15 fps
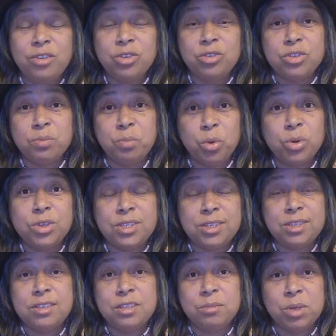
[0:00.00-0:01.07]
your support
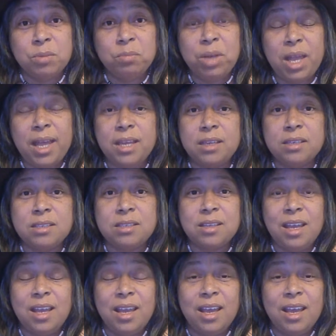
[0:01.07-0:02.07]
system in place,